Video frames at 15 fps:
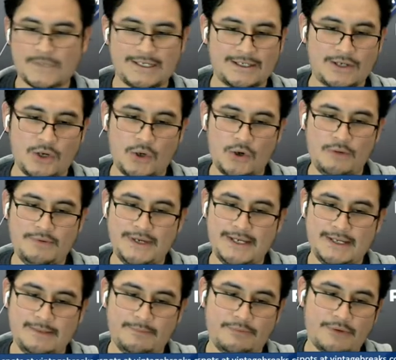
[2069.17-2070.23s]

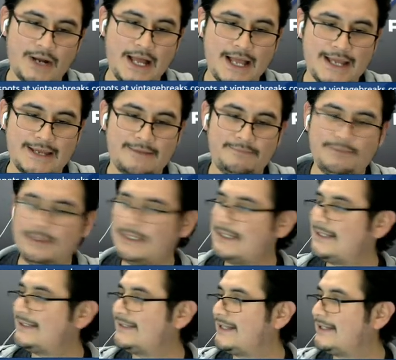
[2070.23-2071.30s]
Kobe Bryant,
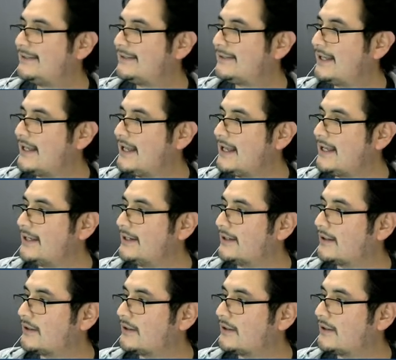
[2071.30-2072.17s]
PSA 10.